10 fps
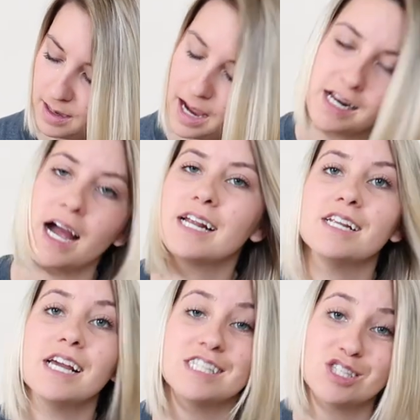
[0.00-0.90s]

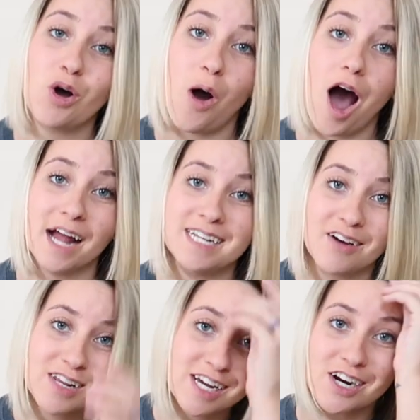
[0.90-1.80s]
it's so hot
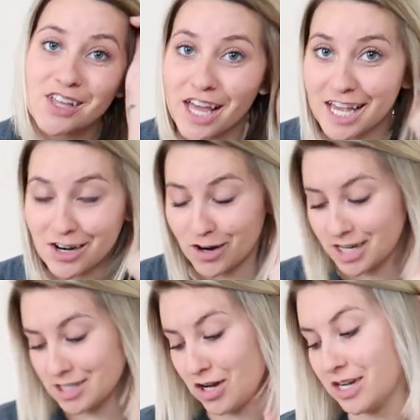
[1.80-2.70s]
down here, like in
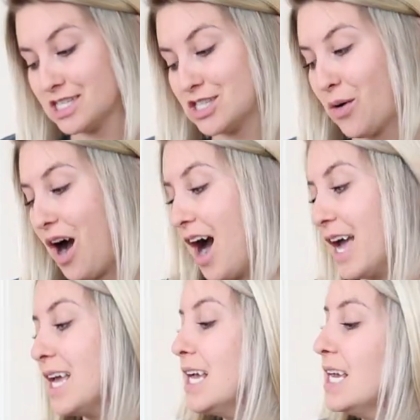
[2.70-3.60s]
Arkansas, it's so hot.